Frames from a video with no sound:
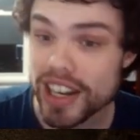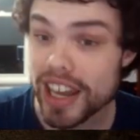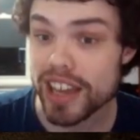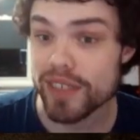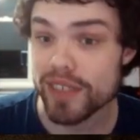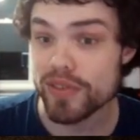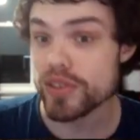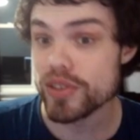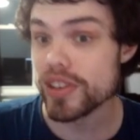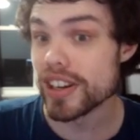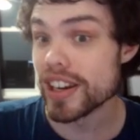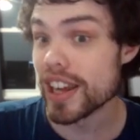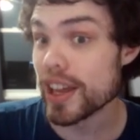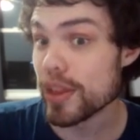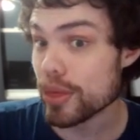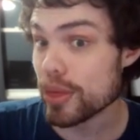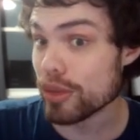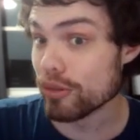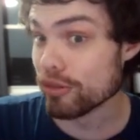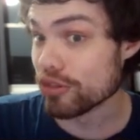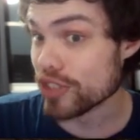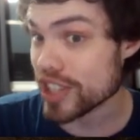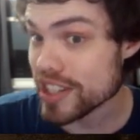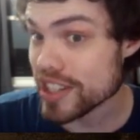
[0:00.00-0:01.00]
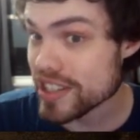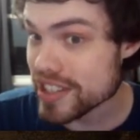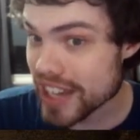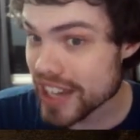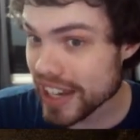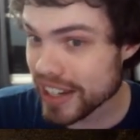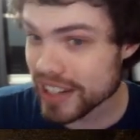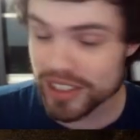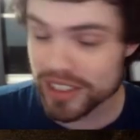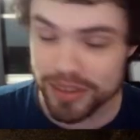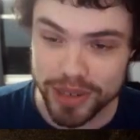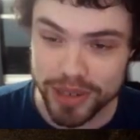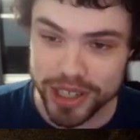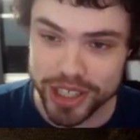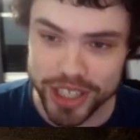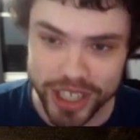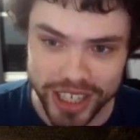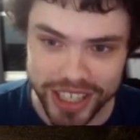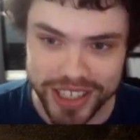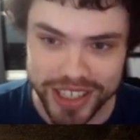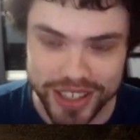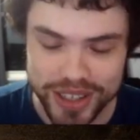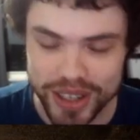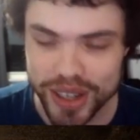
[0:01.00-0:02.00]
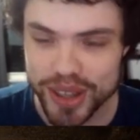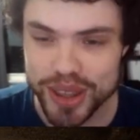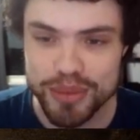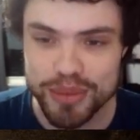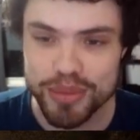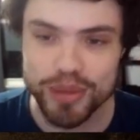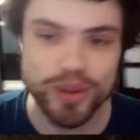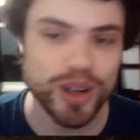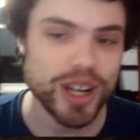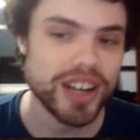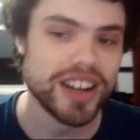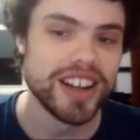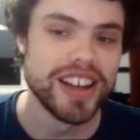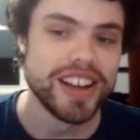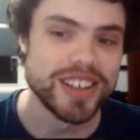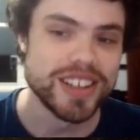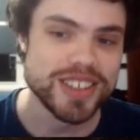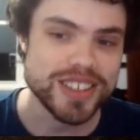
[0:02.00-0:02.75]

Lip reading: Like, if you can get 3 Second Michigans on the board,